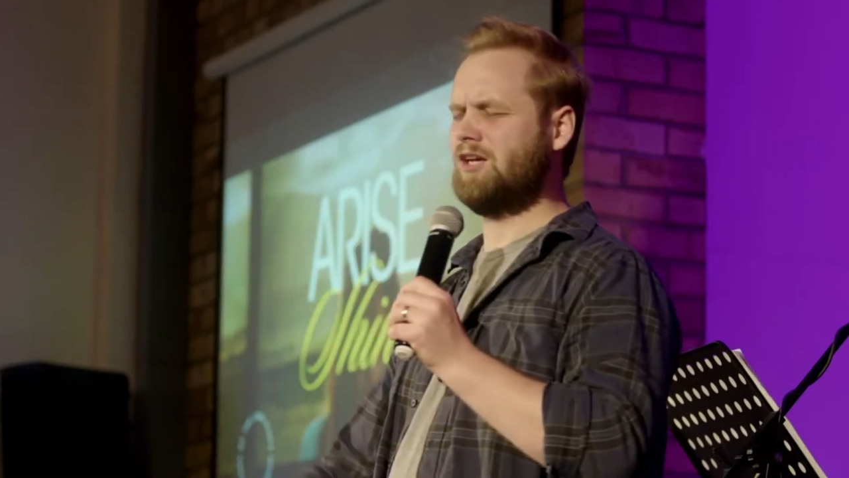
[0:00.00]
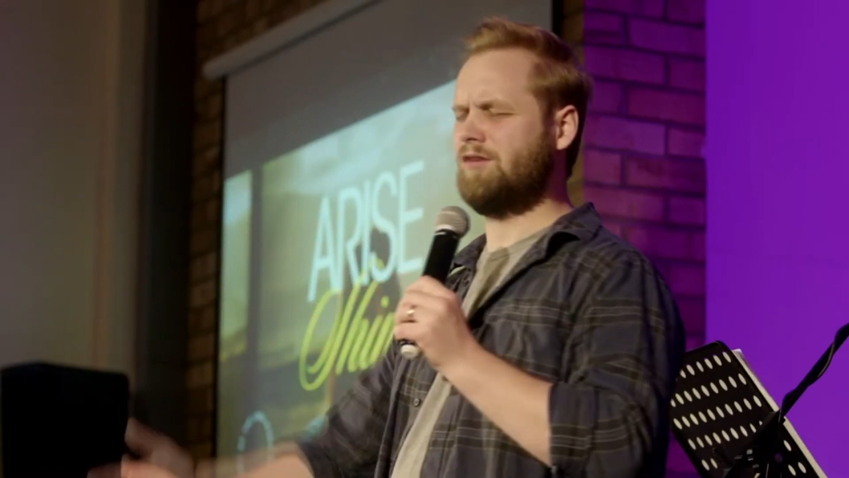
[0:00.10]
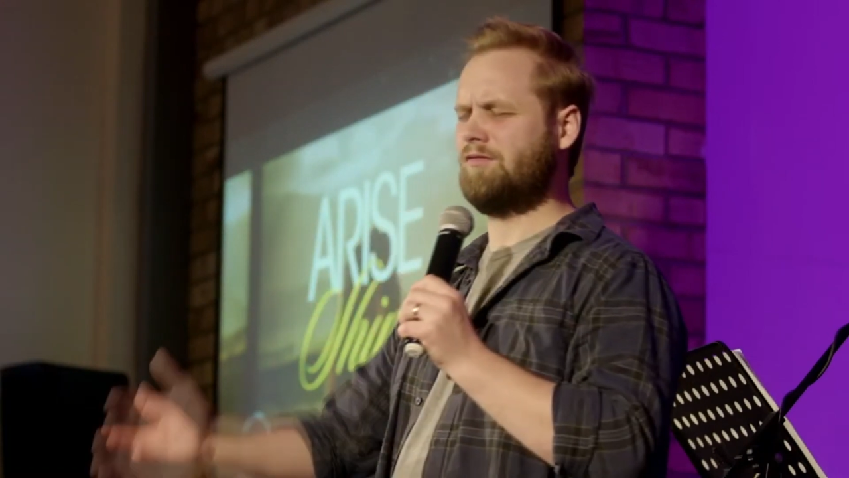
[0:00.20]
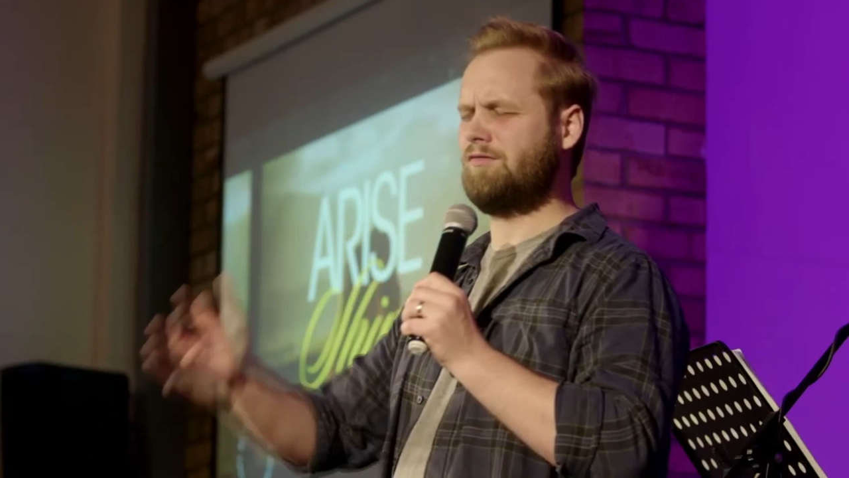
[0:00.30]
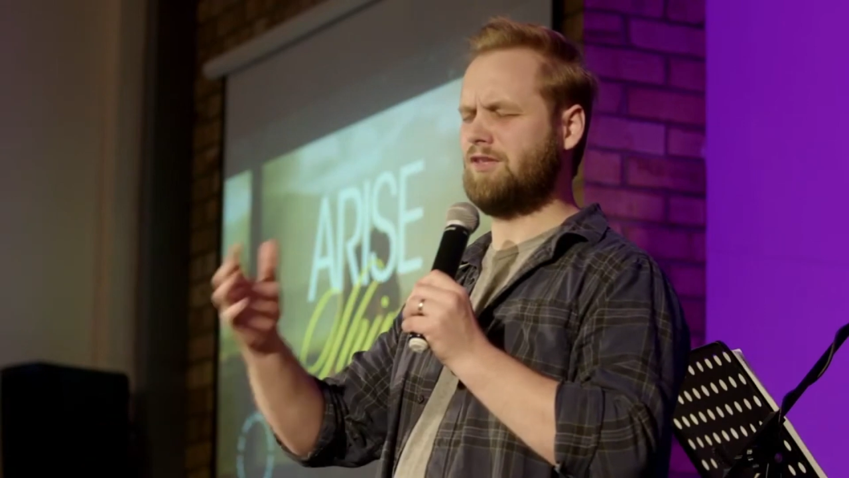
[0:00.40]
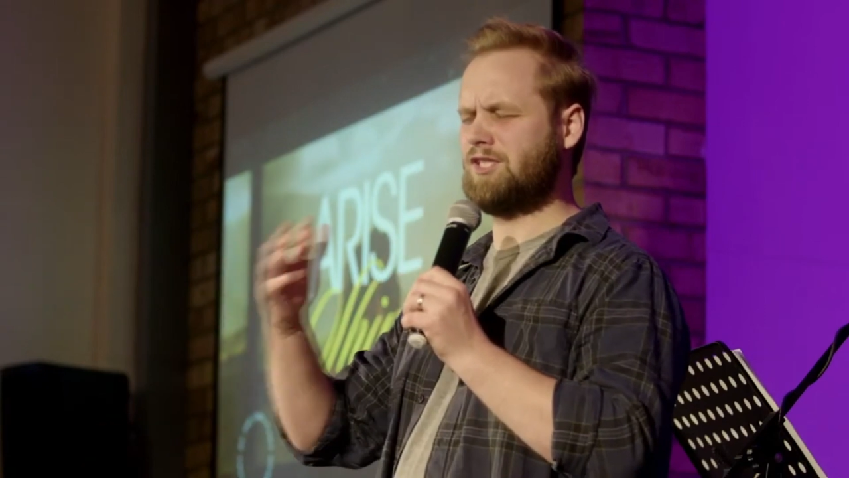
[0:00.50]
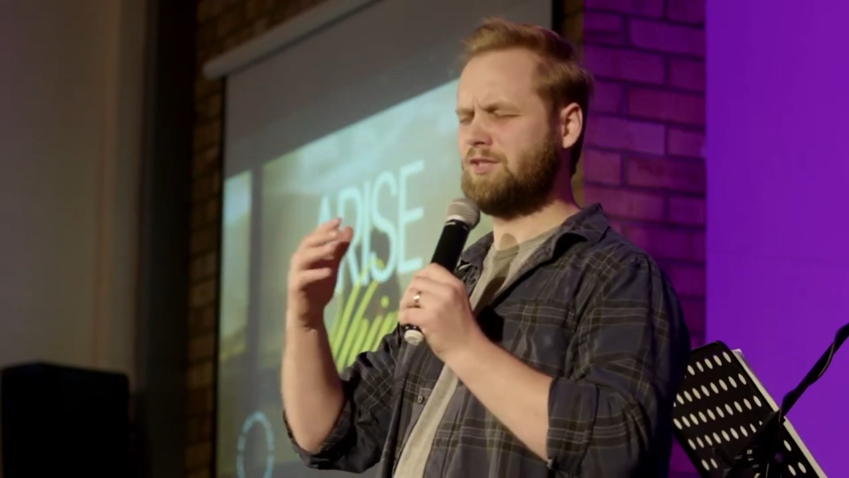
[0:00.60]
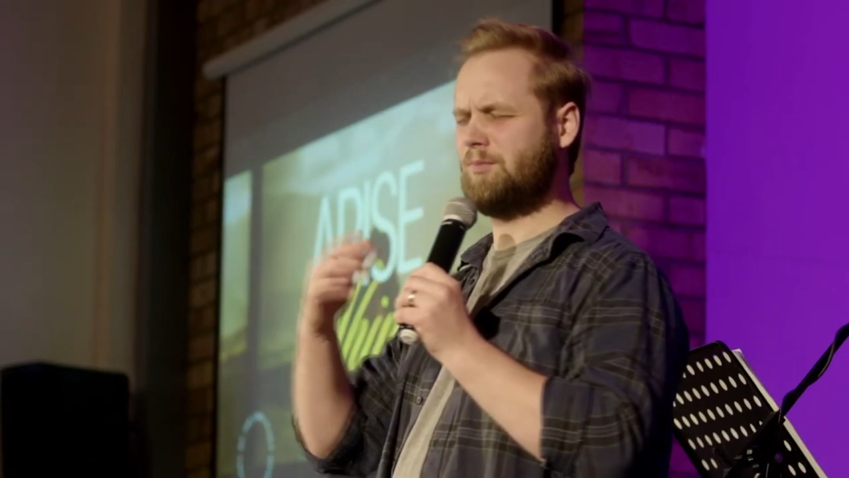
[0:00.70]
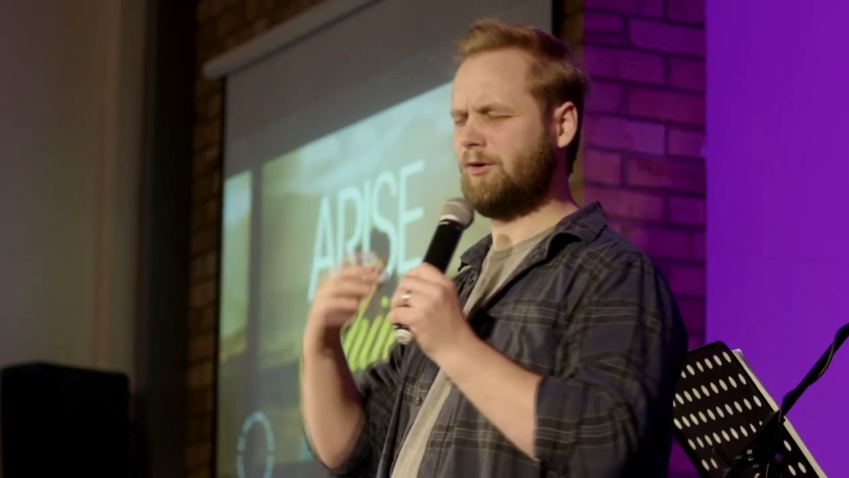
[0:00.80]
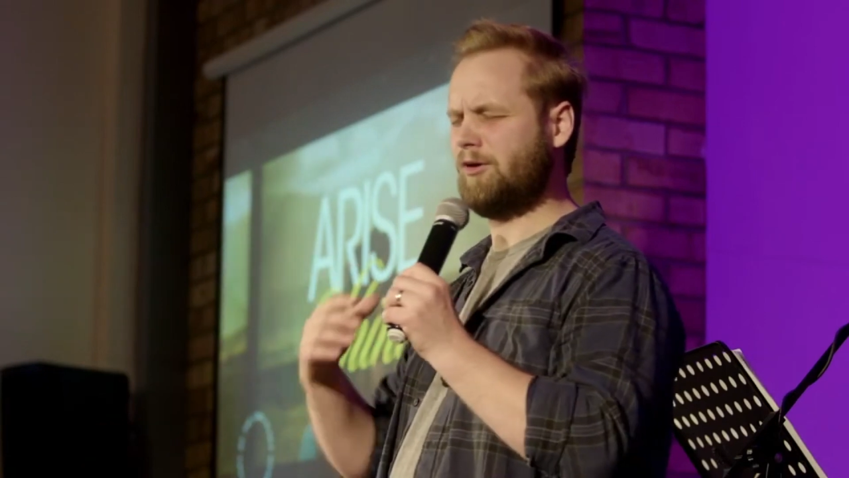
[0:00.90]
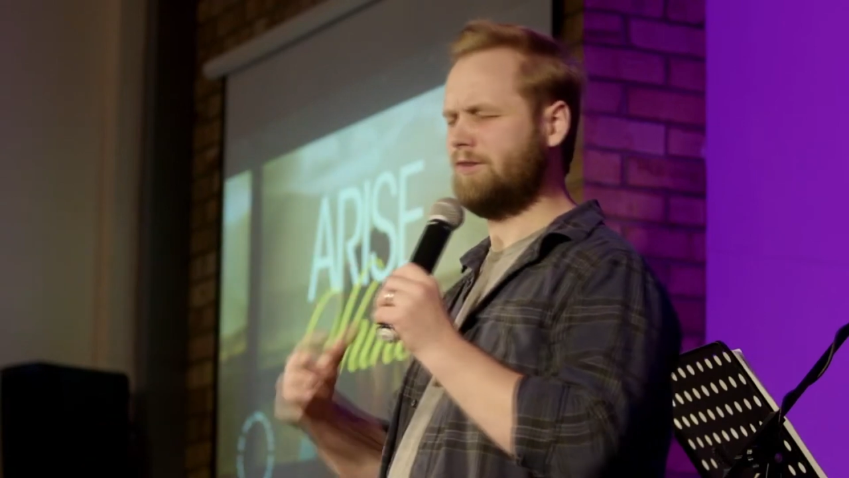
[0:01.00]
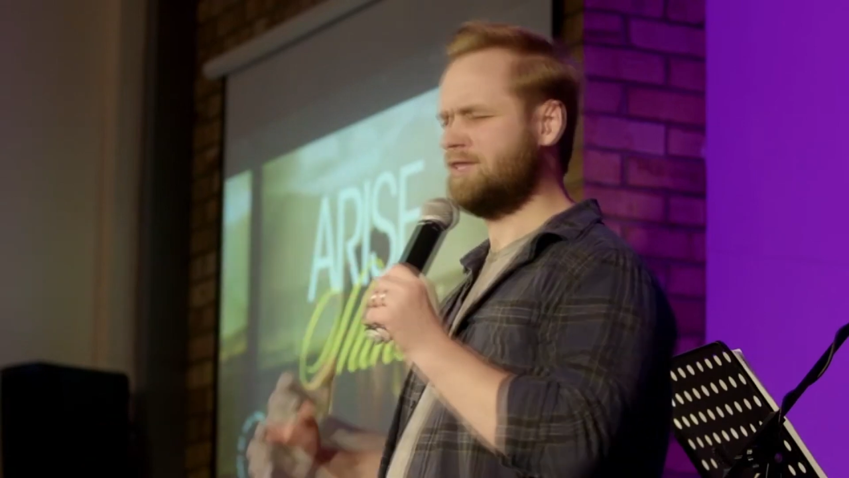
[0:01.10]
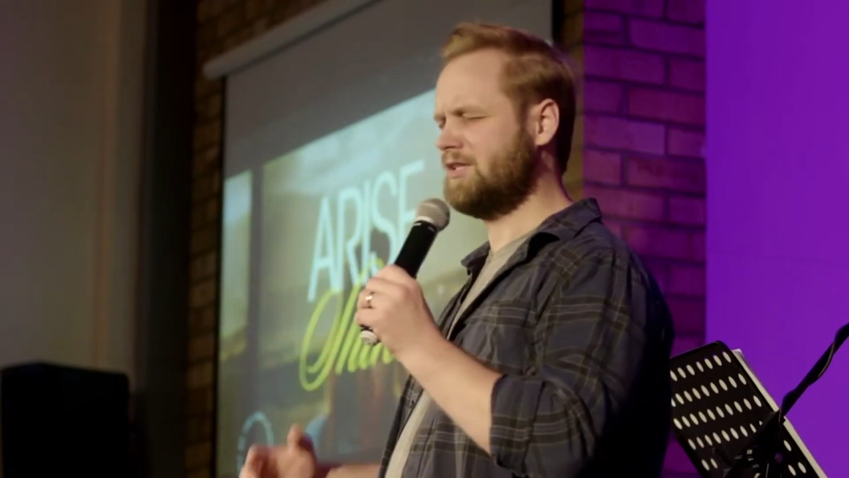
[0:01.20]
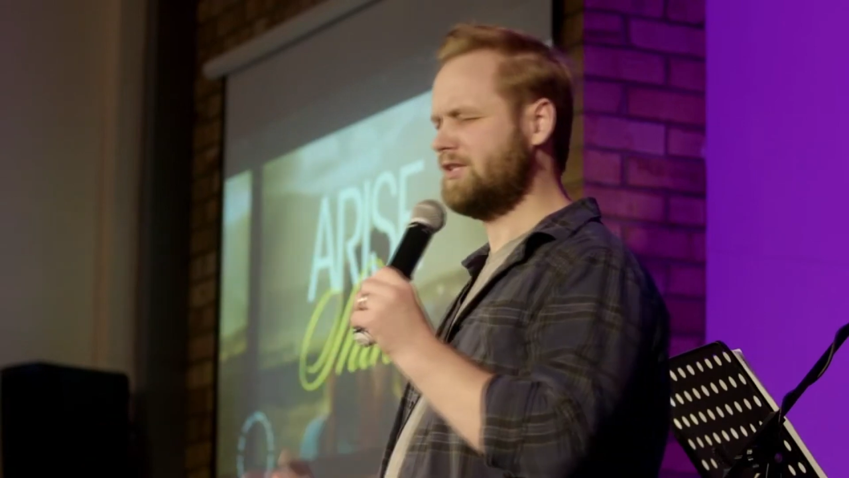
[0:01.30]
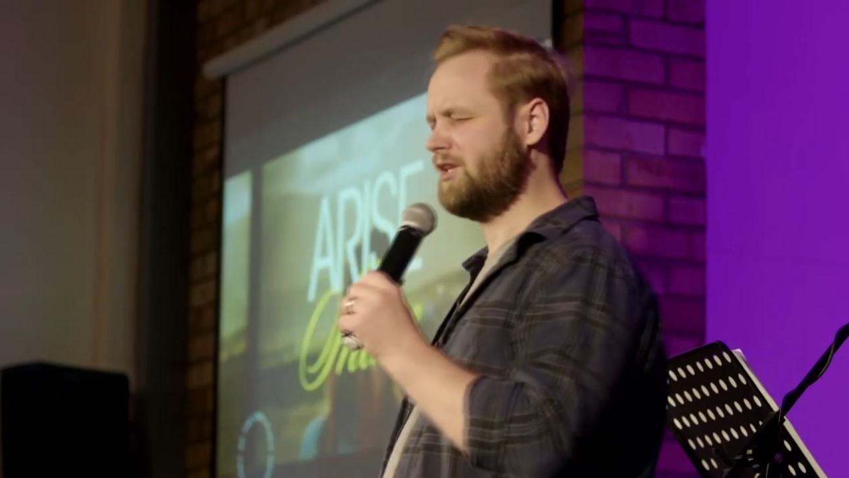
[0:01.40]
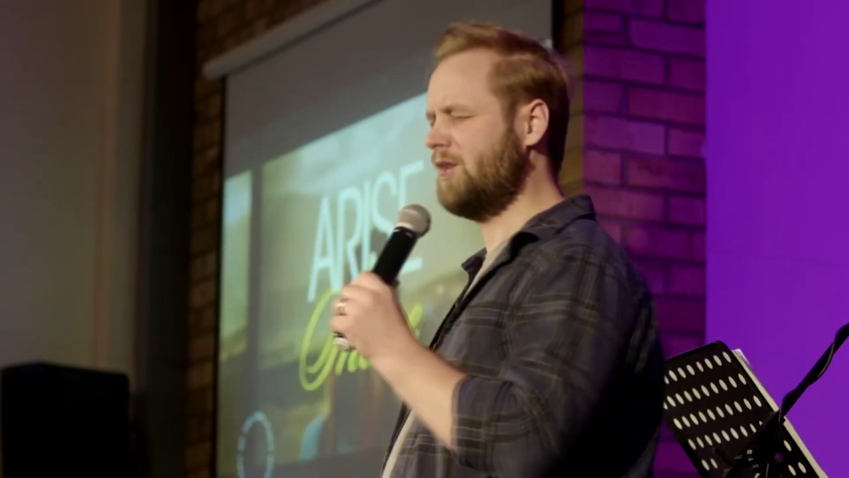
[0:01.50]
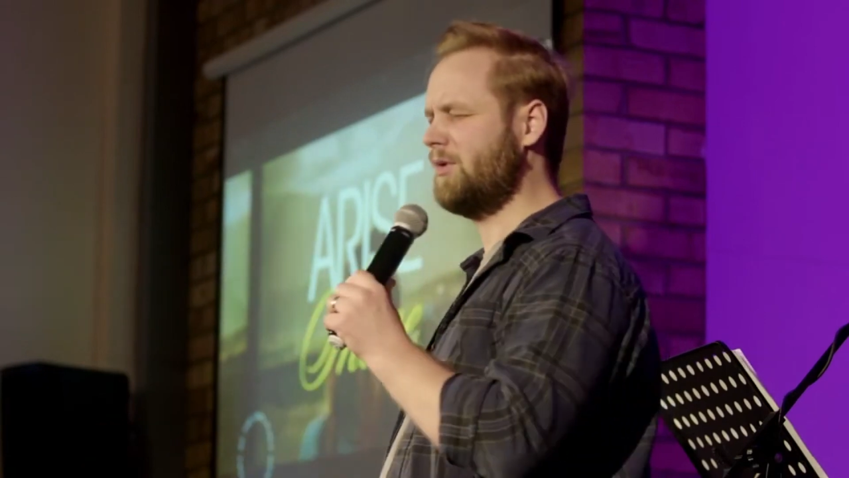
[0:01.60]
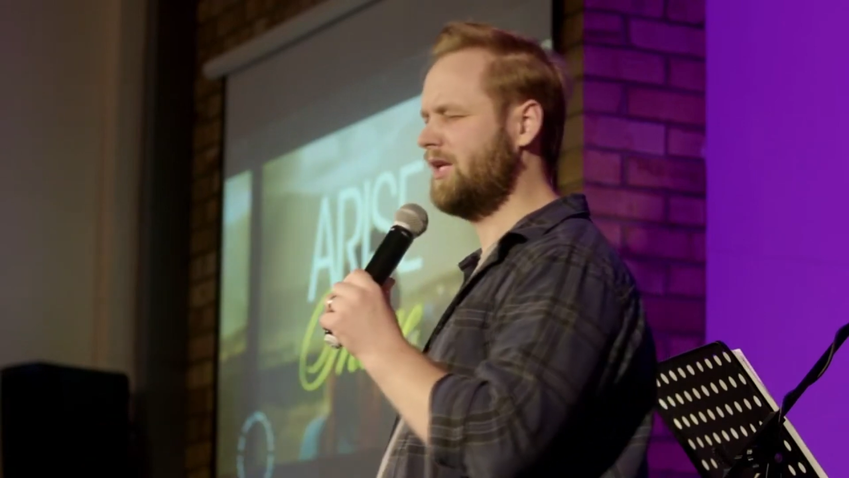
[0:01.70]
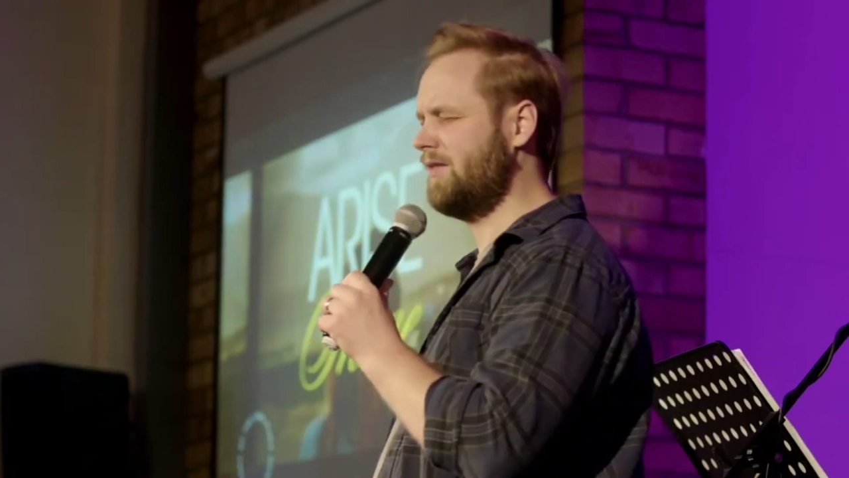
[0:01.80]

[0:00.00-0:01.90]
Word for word: of the spirit of discernment